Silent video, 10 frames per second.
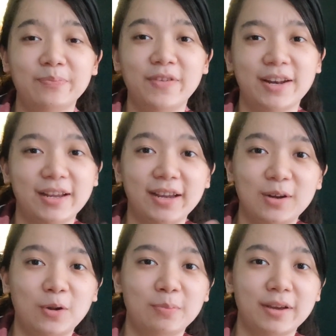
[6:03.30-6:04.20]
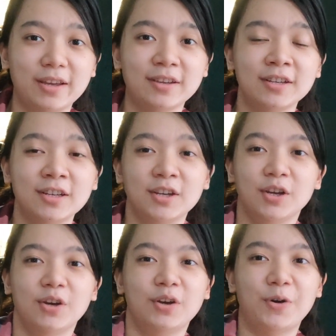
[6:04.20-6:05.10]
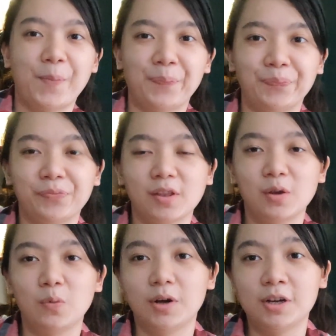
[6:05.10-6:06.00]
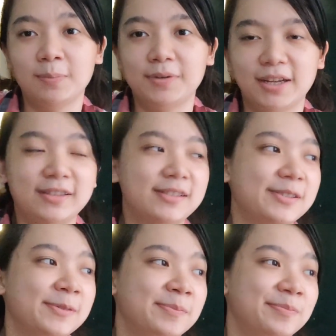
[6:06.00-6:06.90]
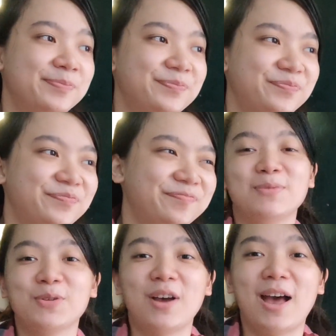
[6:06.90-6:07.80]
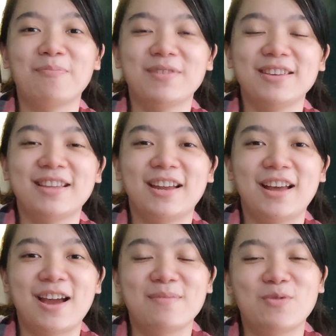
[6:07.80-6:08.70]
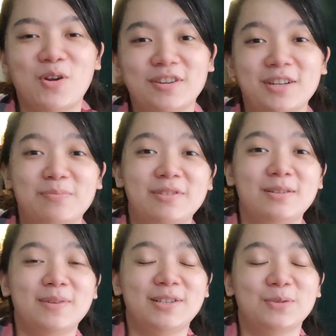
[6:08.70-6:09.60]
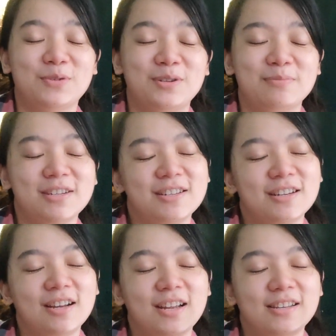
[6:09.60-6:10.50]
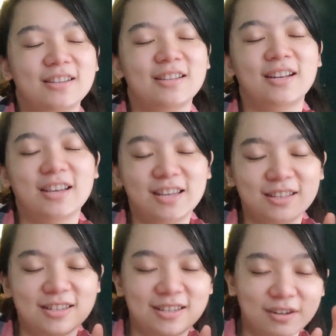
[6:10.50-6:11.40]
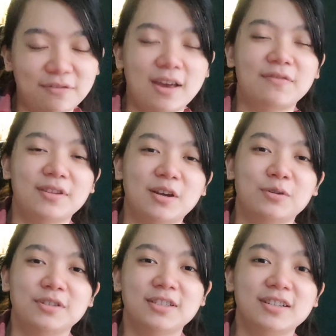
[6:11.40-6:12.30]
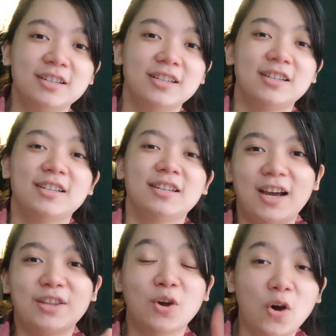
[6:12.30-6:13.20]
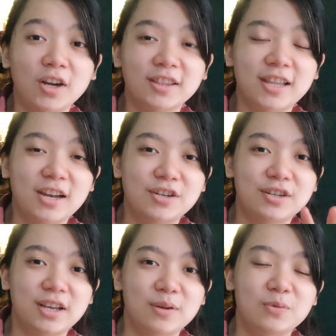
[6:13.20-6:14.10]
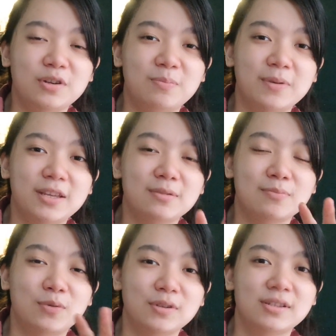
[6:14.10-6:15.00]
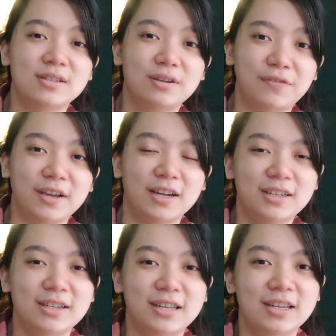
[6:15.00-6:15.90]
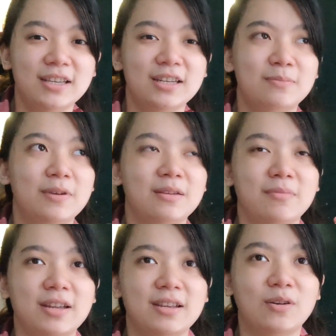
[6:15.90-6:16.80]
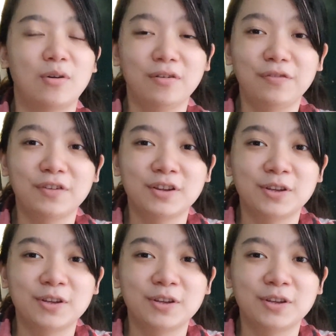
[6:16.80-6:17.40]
where I get all my um, work updates. I'm so happy that I am not crippled by social media and that I can survive without it. I thought that today would be the most difficult day, it being my off,